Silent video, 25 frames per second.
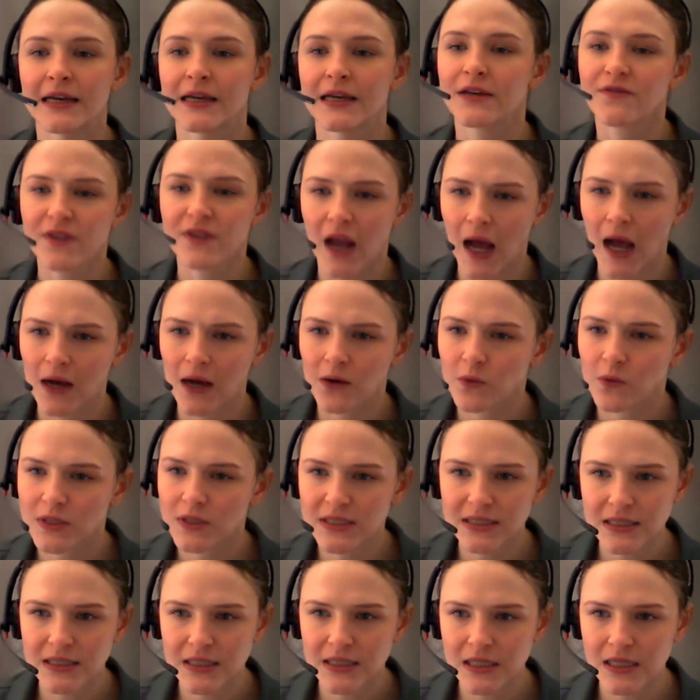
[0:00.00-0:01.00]
If not,
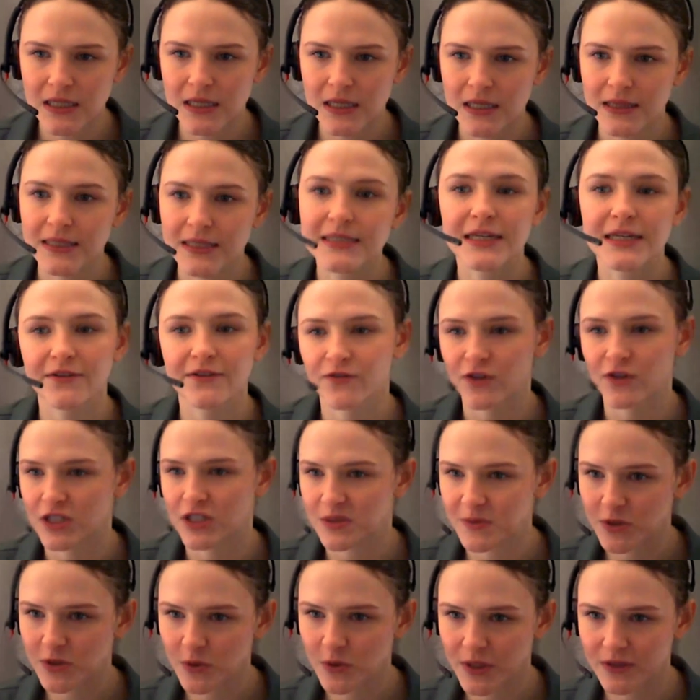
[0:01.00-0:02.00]
what's the
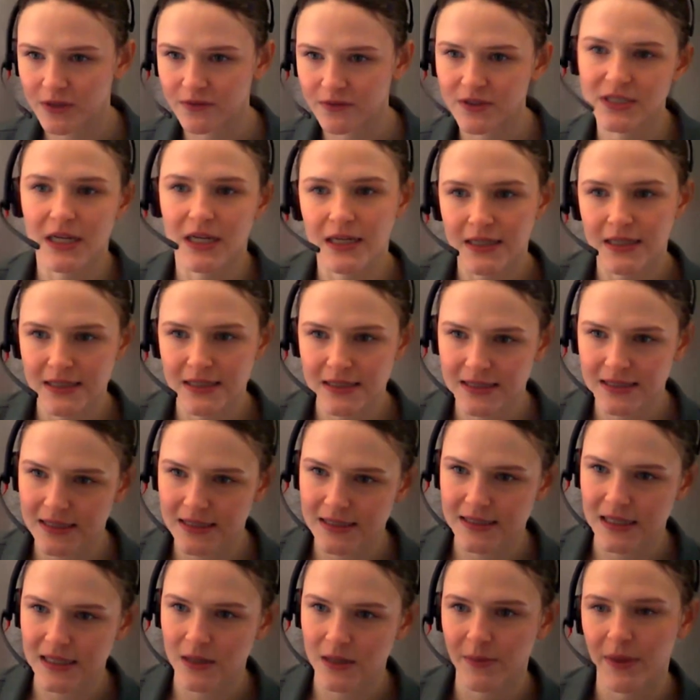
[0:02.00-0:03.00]
difference between a redundant
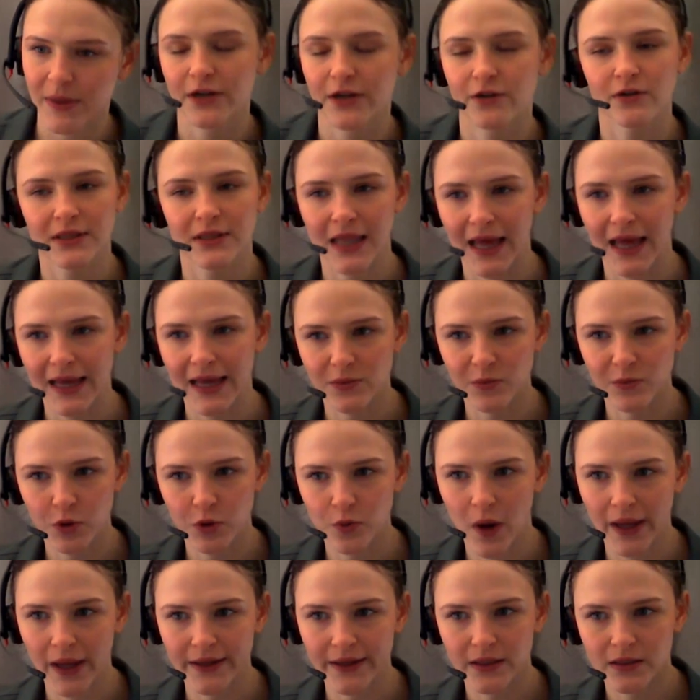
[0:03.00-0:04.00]
system and a
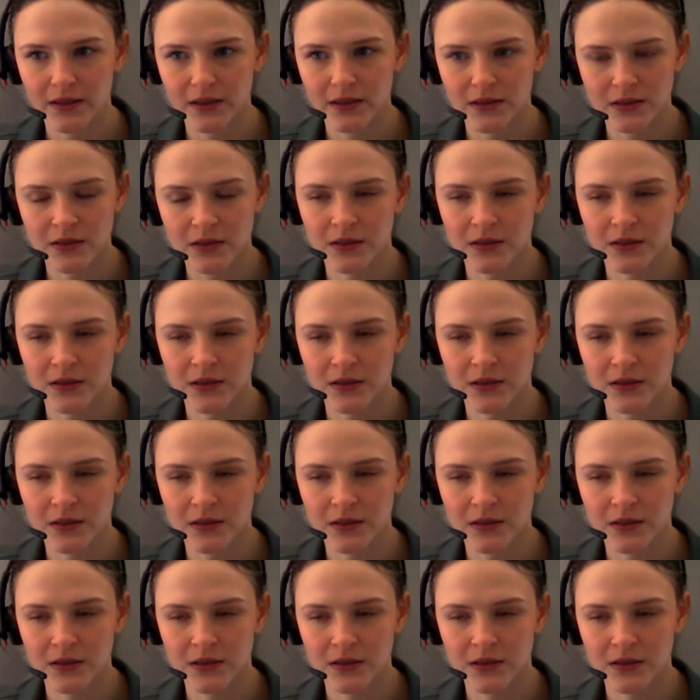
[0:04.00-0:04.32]
reliable one?